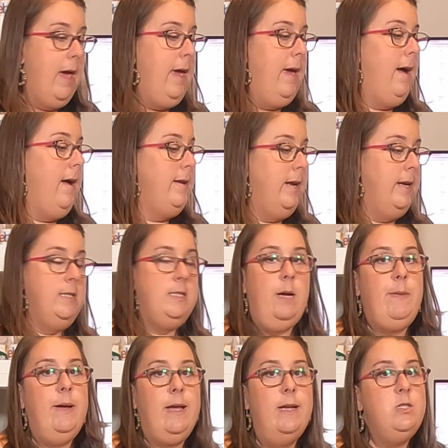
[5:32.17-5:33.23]
and
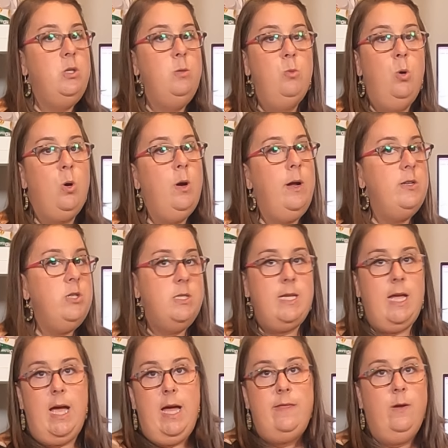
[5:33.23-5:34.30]
anytime I get 2 more, I
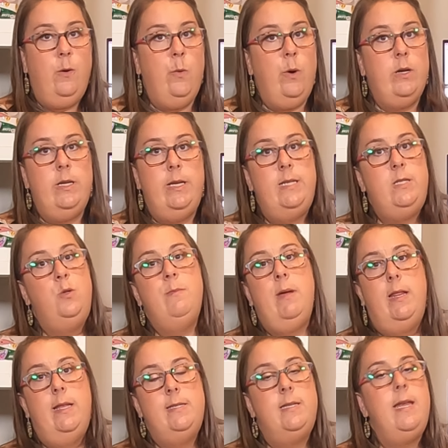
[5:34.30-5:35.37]
just add the quantity to
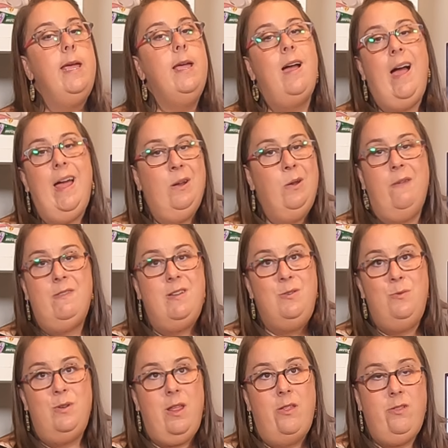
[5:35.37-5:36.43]
my listing. I don't have to
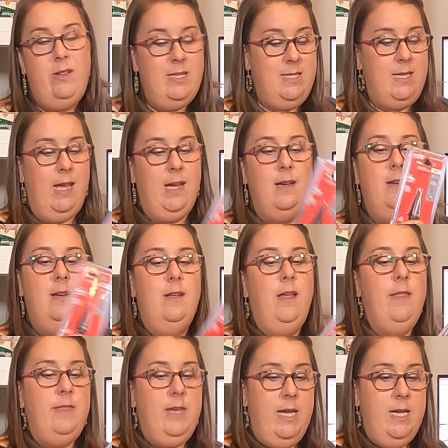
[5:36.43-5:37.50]
do another listing.
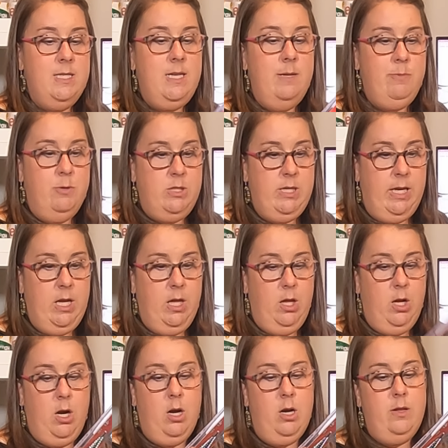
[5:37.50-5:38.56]
These in
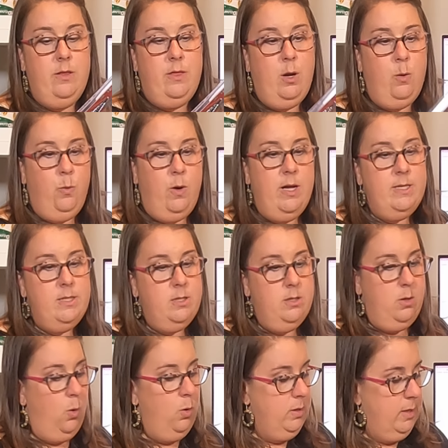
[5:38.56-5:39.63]
particular, there was
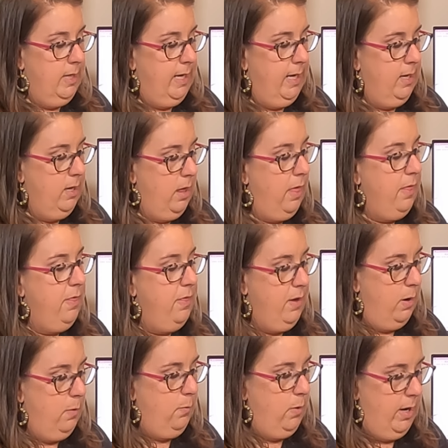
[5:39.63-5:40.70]
only
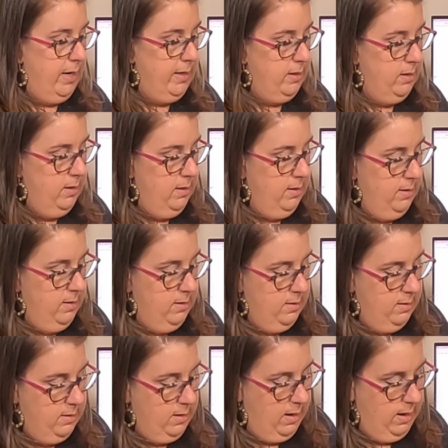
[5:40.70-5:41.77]
the one.
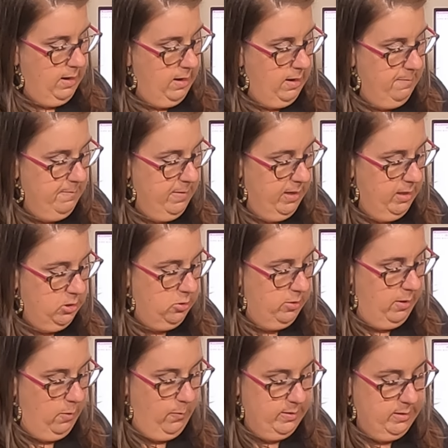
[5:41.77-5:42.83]
Making sure
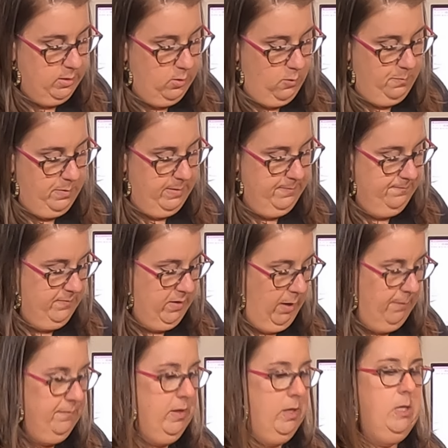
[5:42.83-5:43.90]
that wasn't open. No.
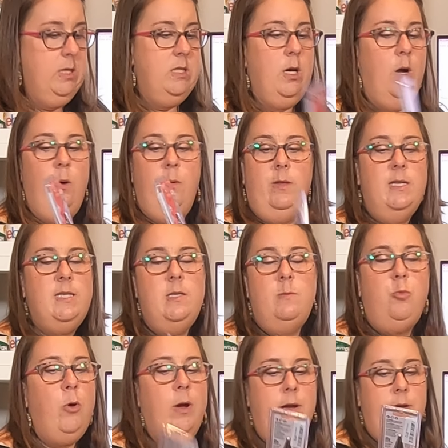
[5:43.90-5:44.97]
So this is
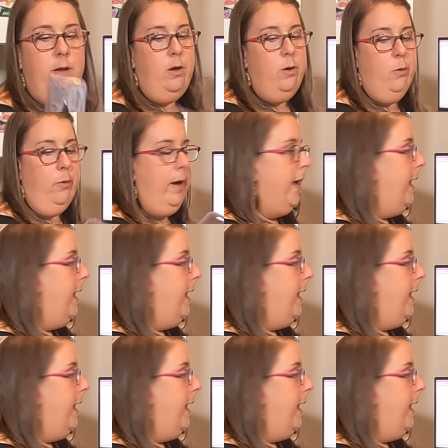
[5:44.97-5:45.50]
brand new